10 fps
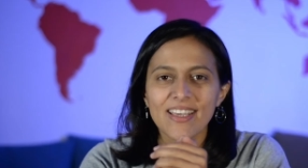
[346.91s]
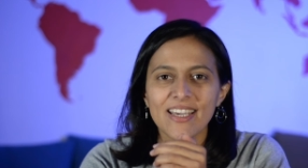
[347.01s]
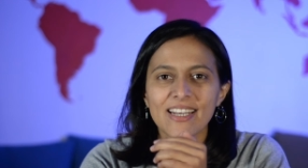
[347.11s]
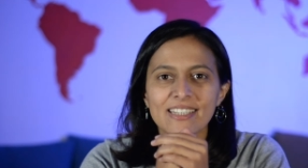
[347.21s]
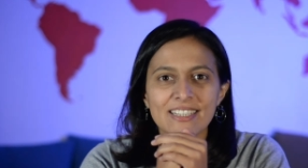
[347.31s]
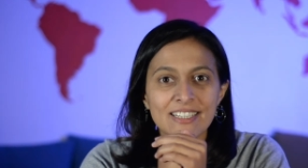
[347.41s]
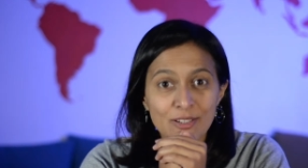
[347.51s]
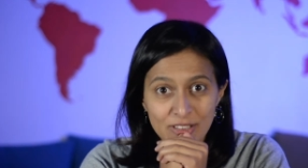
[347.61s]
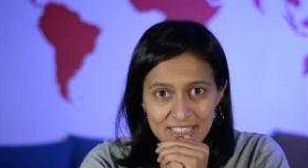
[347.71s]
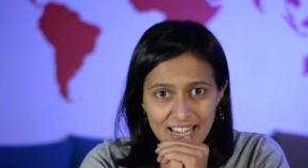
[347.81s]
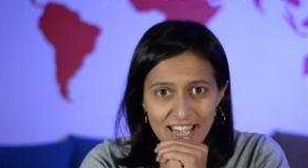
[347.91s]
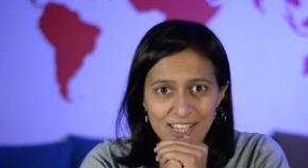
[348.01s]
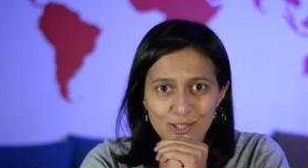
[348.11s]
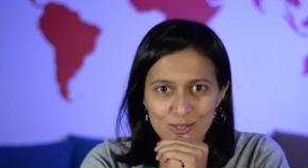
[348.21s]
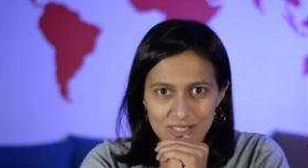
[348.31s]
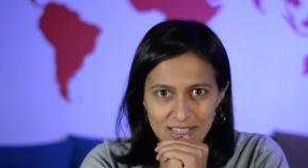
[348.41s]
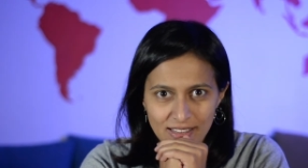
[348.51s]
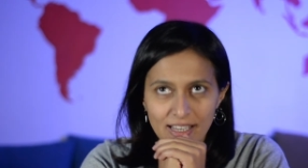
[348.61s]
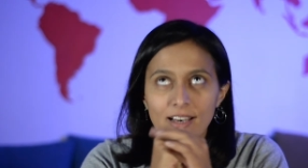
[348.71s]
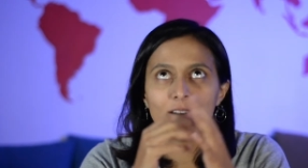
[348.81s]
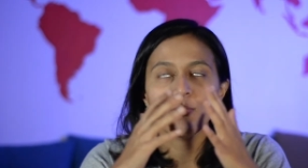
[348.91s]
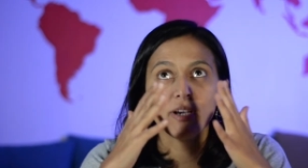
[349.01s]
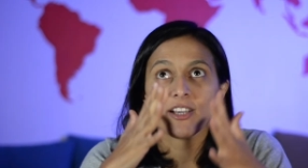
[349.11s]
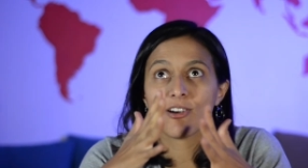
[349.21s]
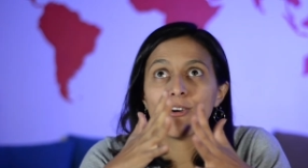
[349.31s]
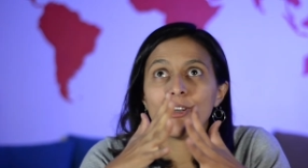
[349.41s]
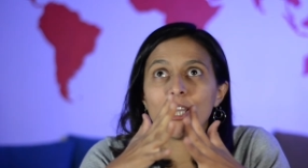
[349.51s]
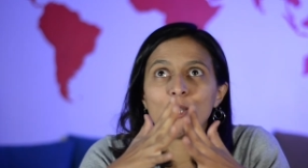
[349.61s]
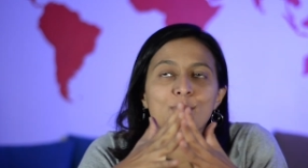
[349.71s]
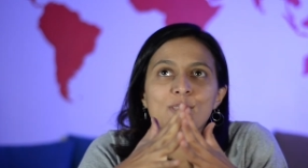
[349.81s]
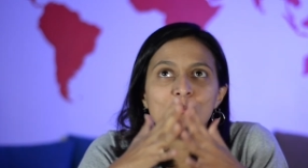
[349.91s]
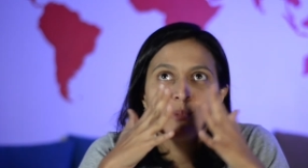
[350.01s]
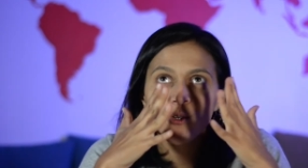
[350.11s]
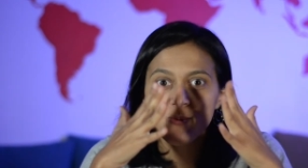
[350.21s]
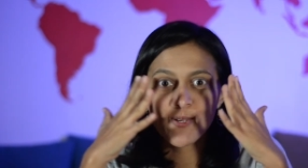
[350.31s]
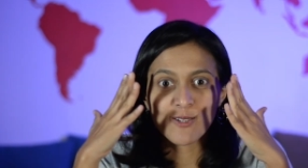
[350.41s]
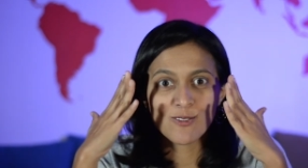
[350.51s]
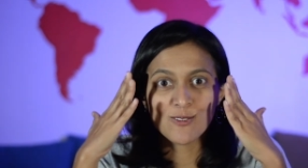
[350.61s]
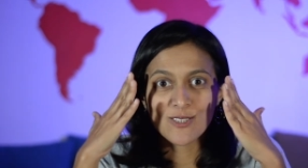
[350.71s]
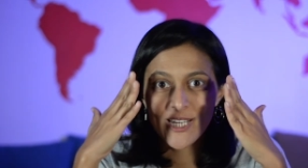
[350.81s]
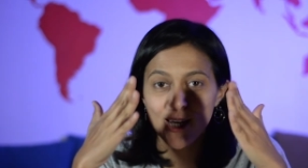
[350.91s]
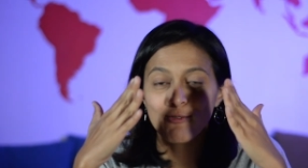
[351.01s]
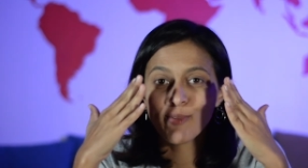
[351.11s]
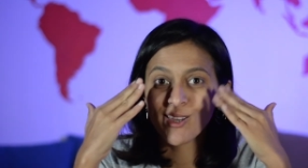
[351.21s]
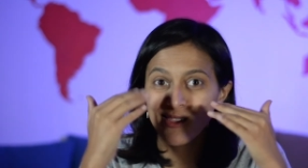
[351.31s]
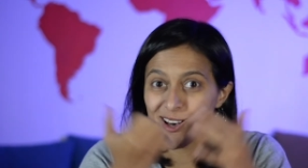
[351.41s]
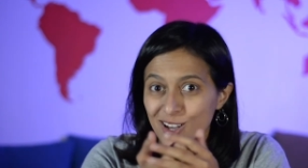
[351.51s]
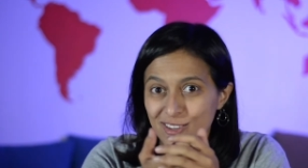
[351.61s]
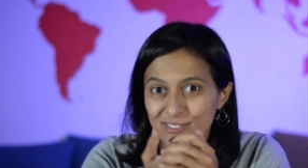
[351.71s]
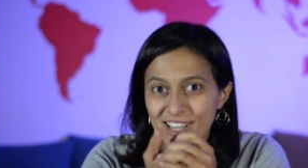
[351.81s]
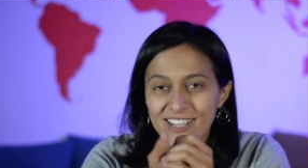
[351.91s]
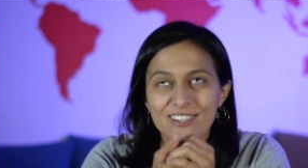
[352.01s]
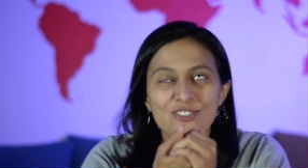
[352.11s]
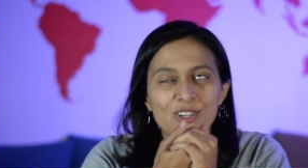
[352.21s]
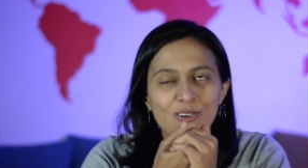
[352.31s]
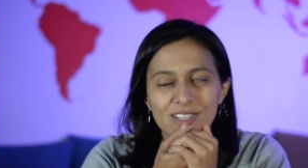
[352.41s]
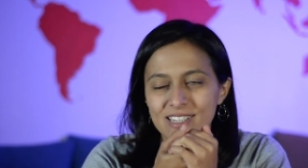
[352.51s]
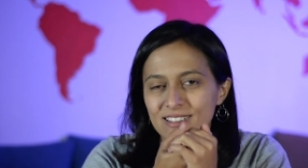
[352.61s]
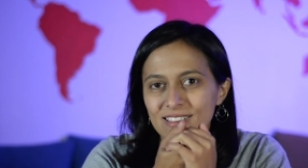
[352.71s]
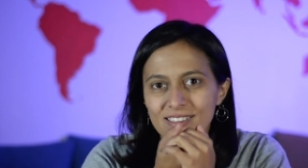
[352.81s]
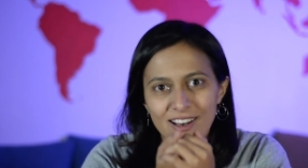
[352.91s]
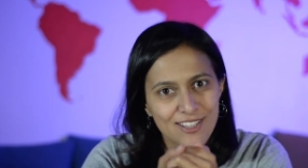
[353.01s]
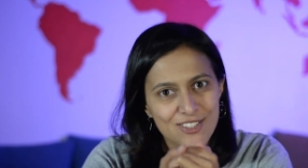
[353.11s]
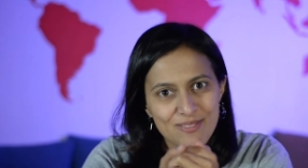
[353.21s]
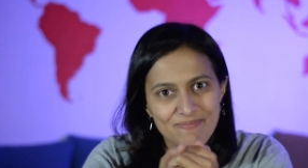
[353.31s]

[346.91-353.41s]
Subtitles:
And at the end of the day, you'll say that, oh my God, it was the most beautiful day of my life and I enjoyed it a lot.